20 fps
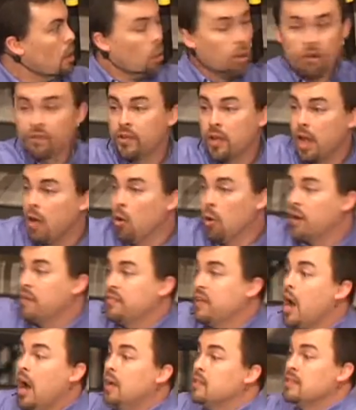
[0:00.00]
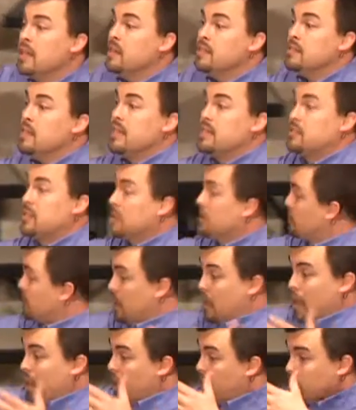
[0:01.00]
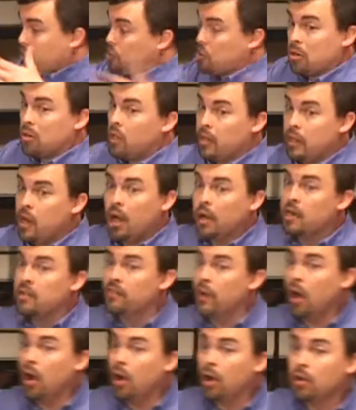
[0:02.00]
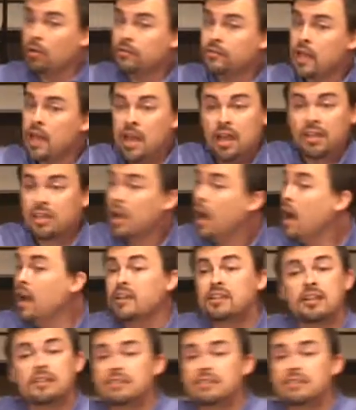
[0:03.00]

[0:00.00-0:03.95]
Or if, or if God doesn't exist, God is certainly not involved. God